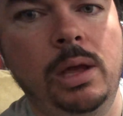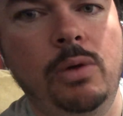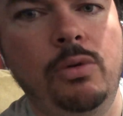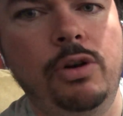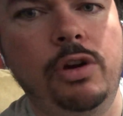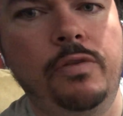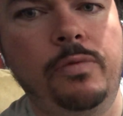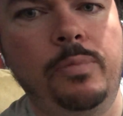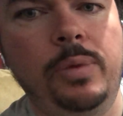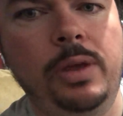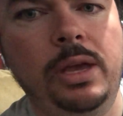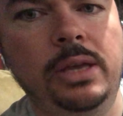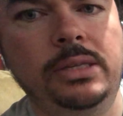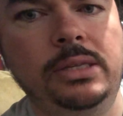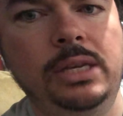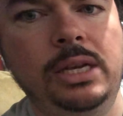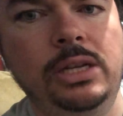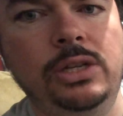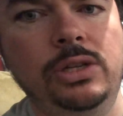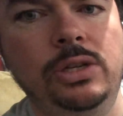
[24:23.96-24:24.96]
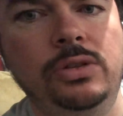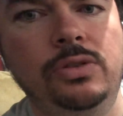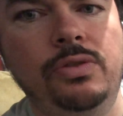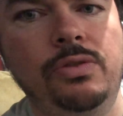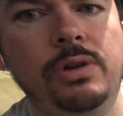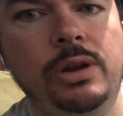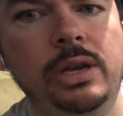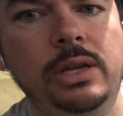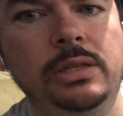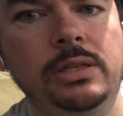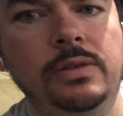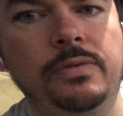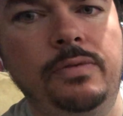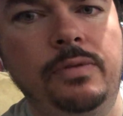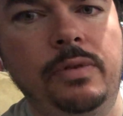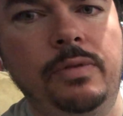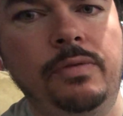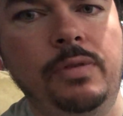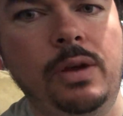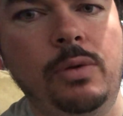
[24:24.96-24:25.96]
Wonder if PSA just grades
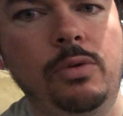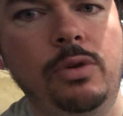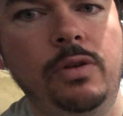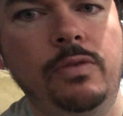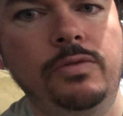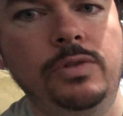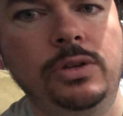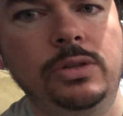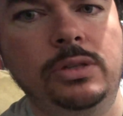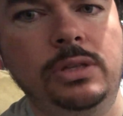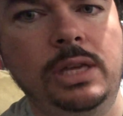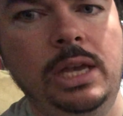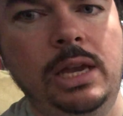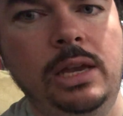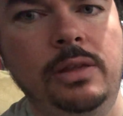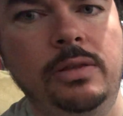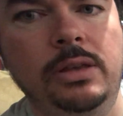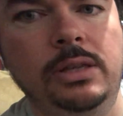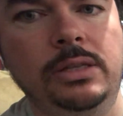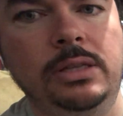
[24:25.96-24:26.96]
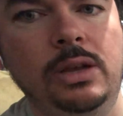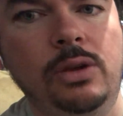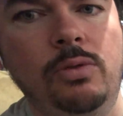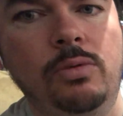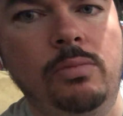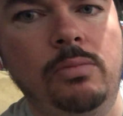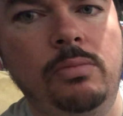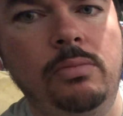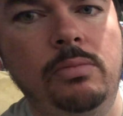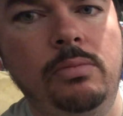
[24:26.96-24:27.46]
if I would have just taken this out.